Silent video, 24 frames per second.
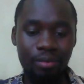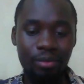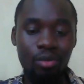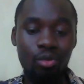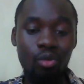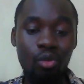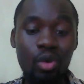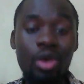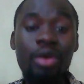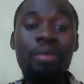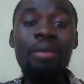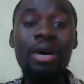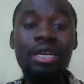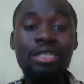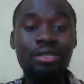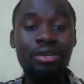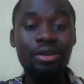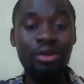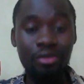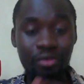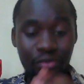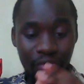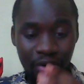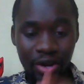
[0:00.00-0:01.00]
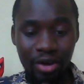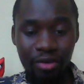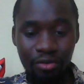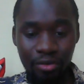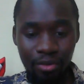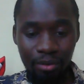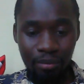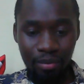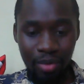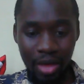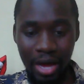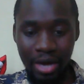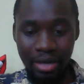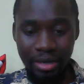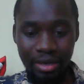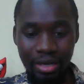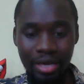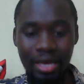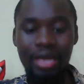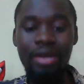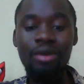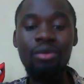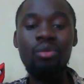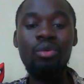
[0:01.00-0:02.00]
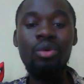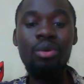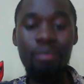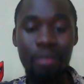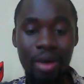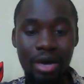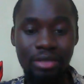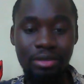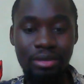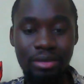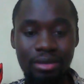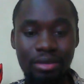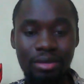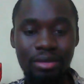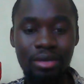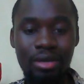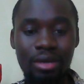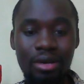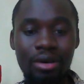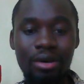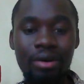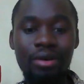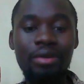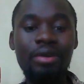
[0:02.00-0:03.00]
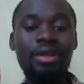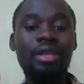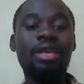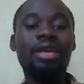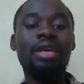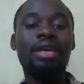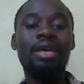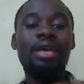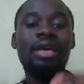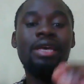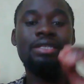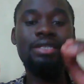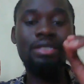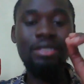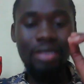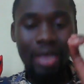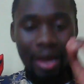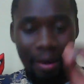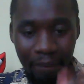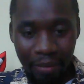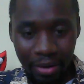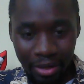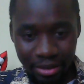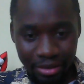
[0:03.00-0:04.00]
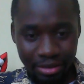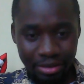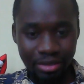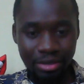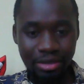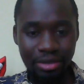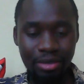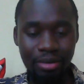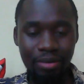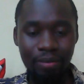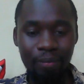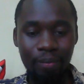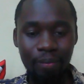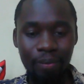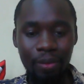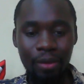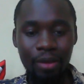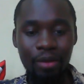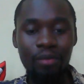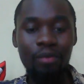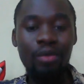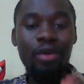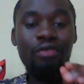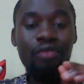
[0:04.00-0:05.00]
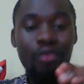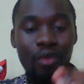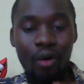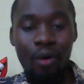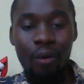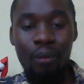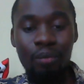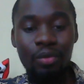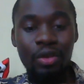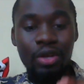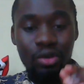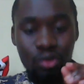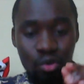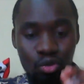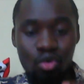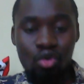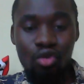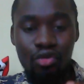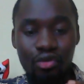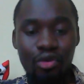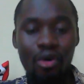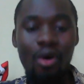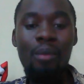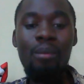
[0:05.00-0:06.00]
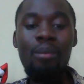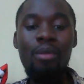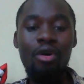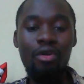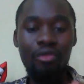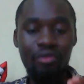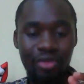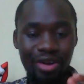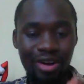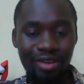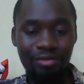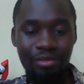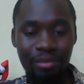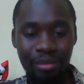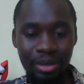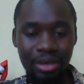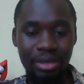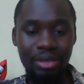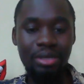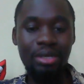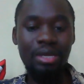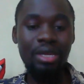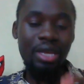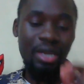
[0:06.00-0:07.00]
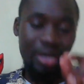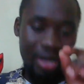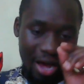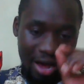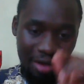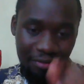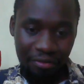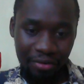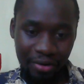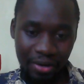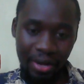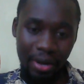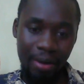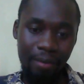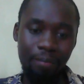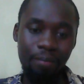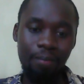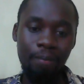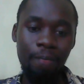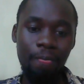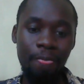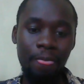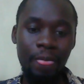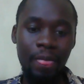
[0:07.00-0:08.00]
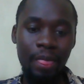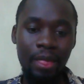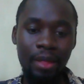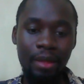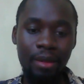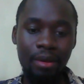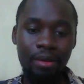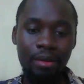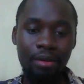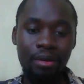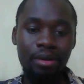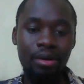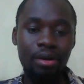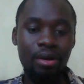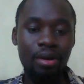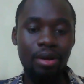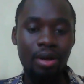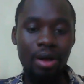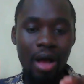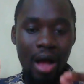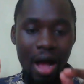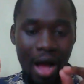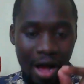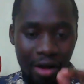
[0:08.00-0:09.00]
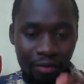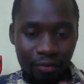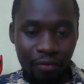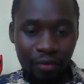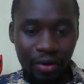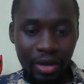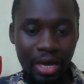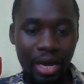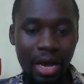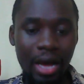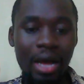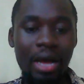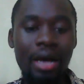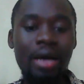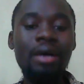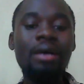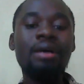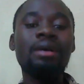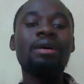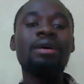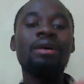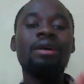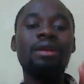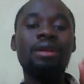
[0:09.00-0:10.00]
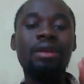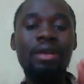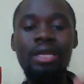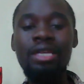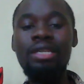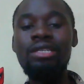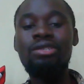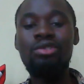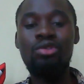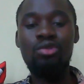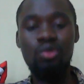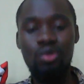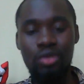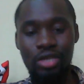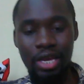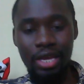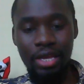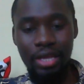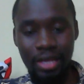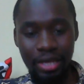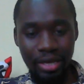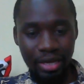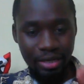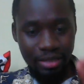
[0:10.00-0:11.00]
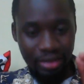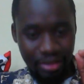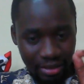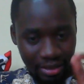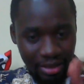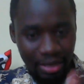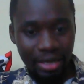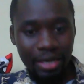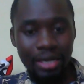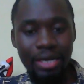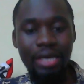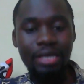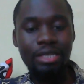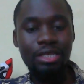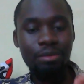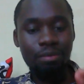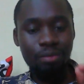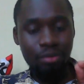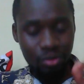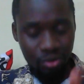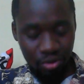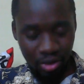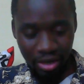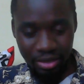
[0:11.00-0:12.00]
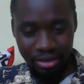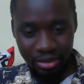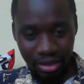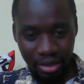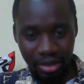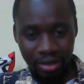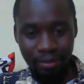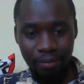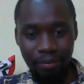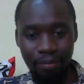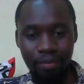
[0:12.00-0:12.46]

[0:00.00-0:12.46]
We must refrain from that, and we must re-establish the true form of government in Africa. Africa needs to change its leadership structure,